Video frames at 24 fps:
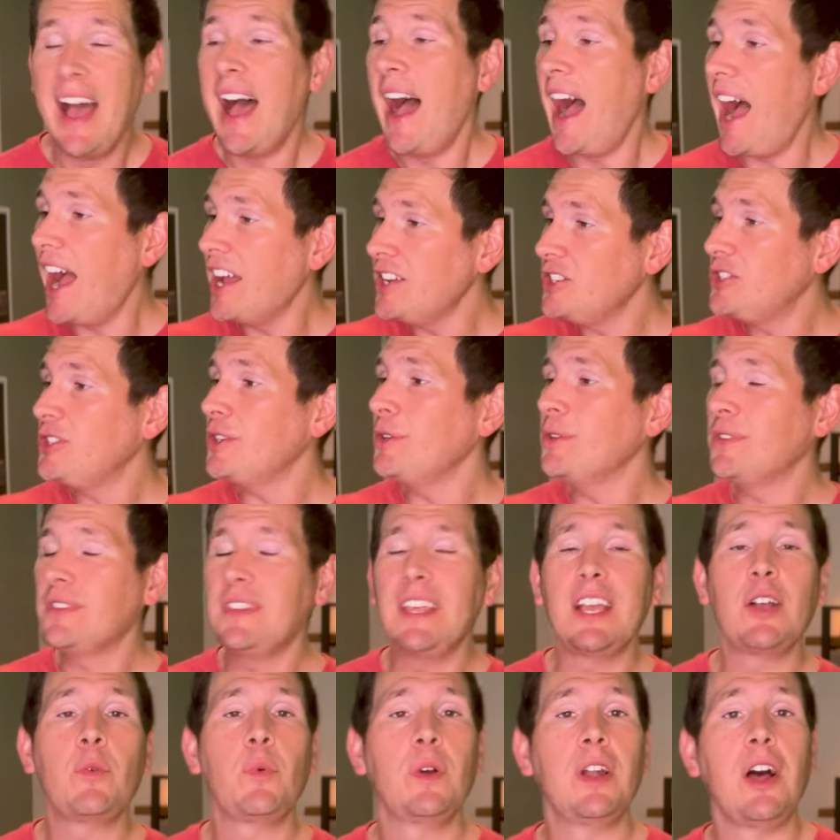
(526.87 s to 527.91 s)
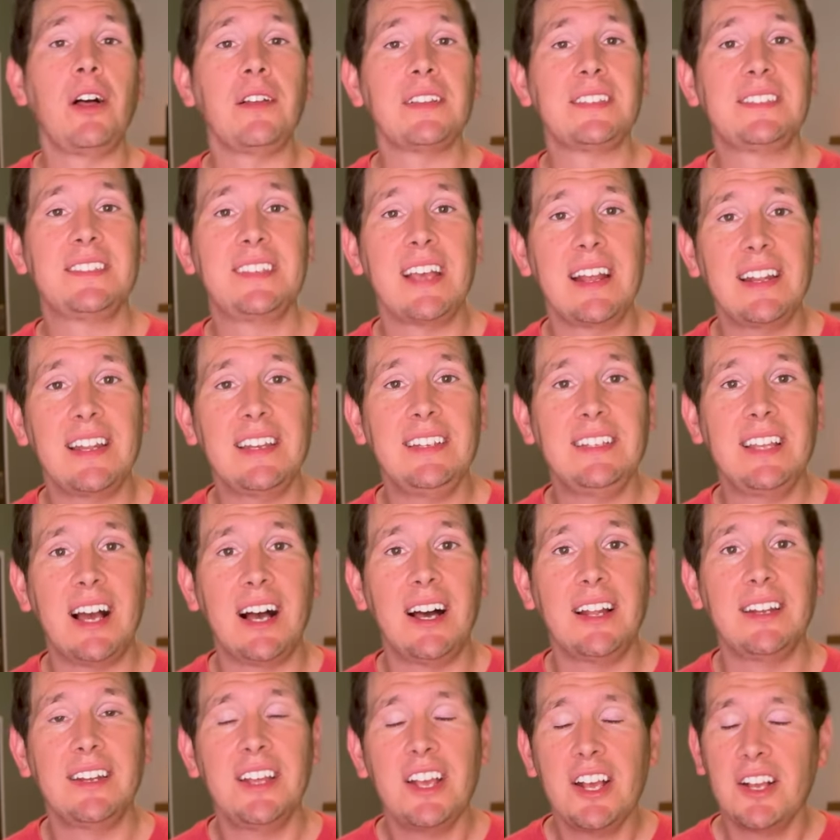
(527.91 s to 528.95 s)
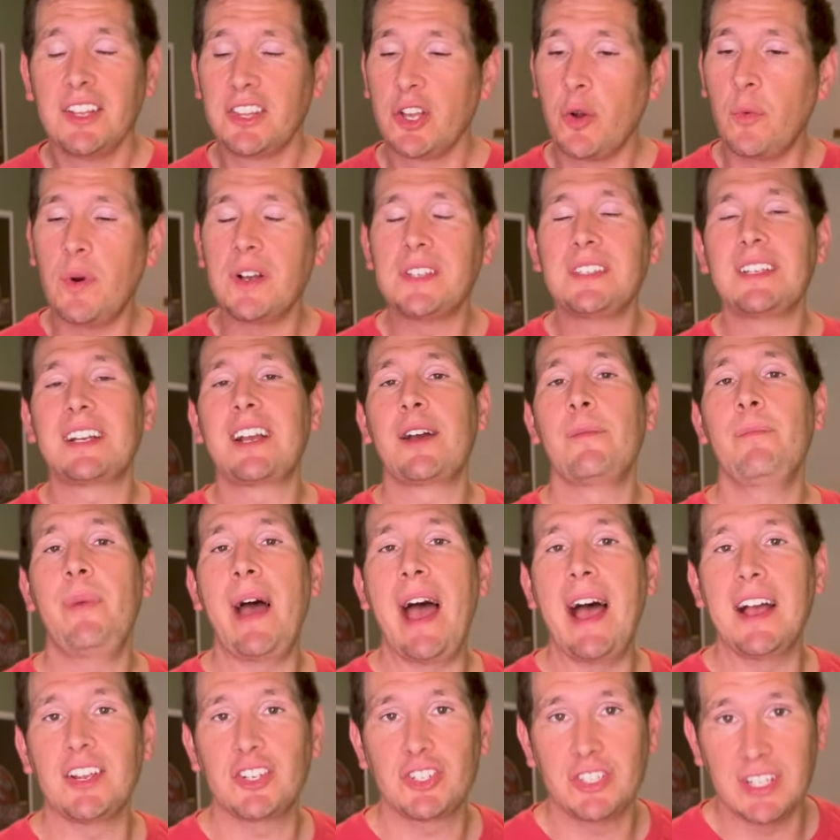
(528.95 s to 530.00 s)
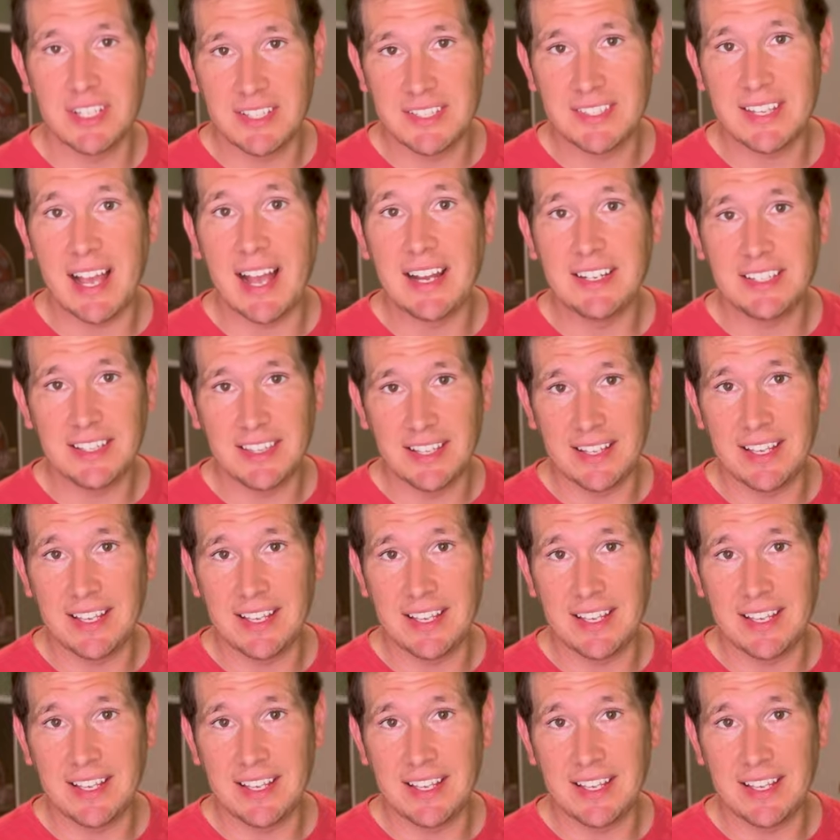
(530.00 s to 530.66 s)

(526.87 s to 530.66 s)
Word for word: I do think when all is said and done, there was a compassionate side to the